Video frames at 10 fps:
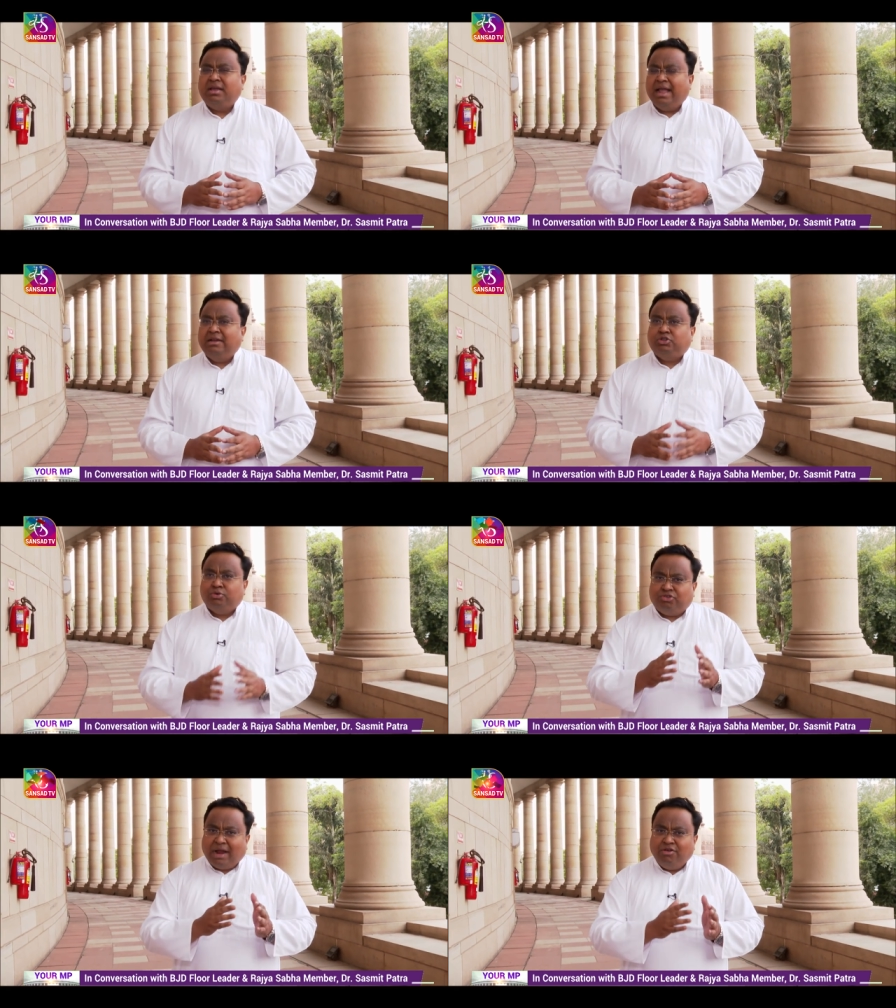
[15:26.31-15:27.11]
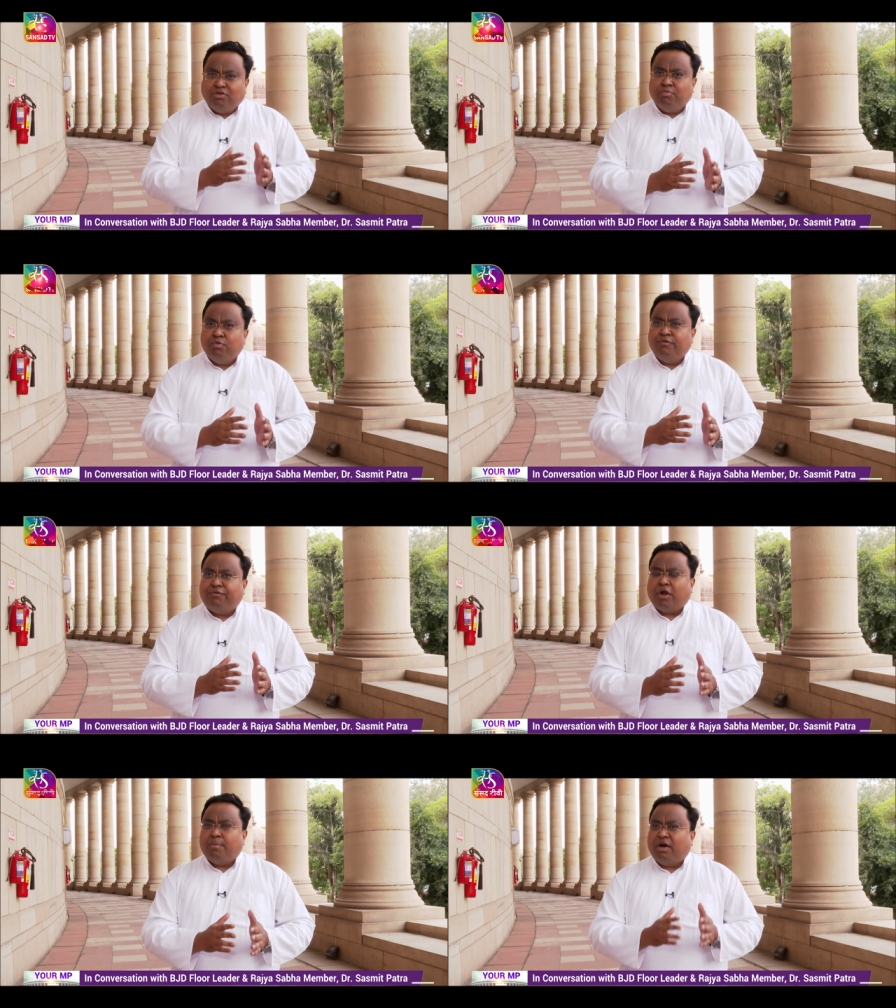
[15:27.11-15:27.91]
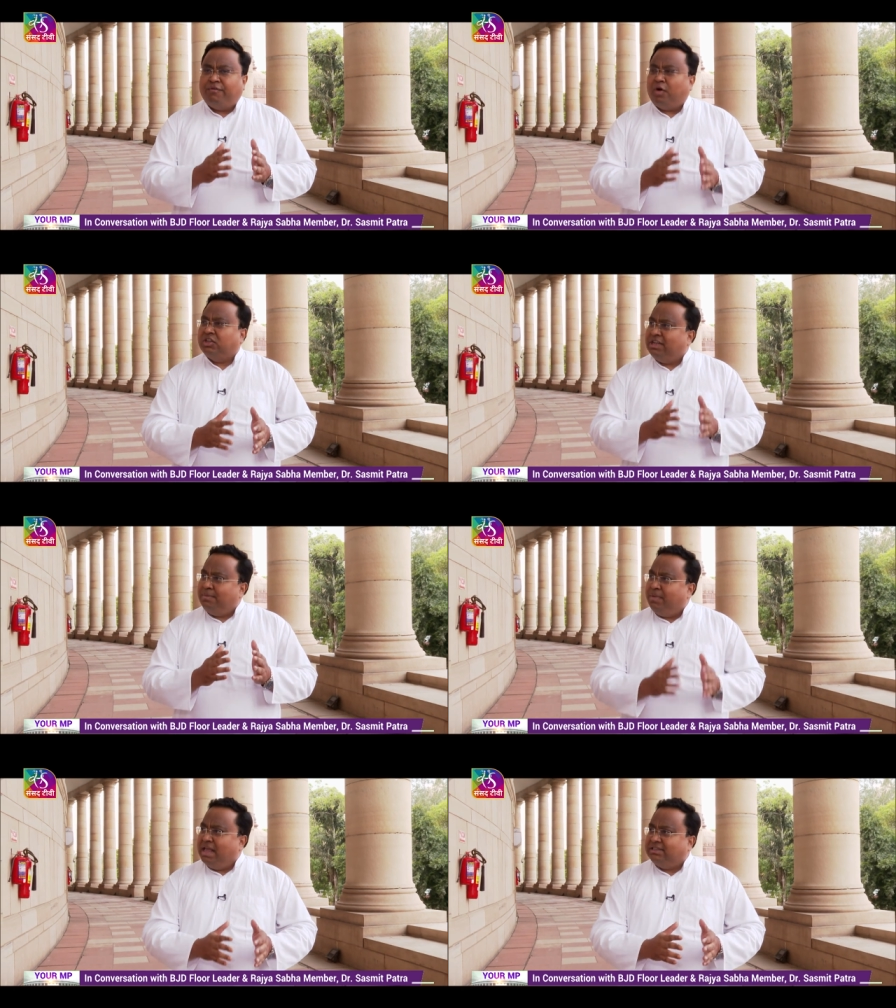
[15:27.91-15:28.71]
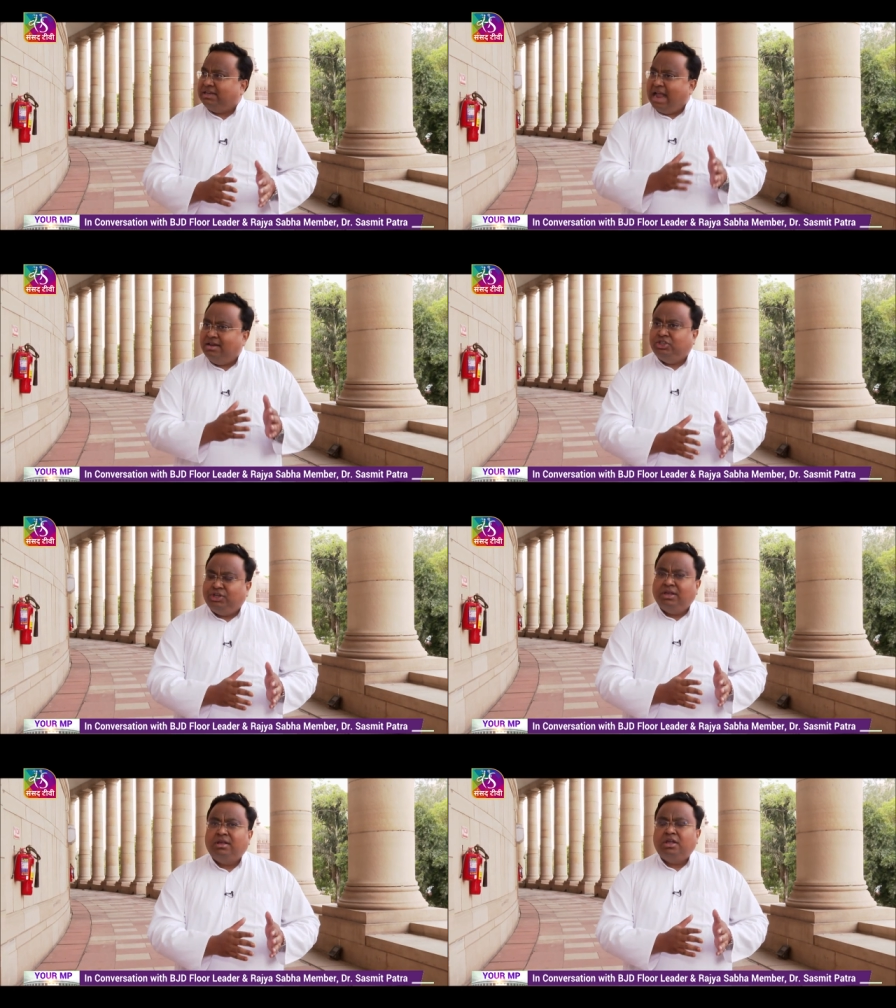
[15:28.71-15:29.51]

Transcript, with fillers: into trying to move from a fossil-based energy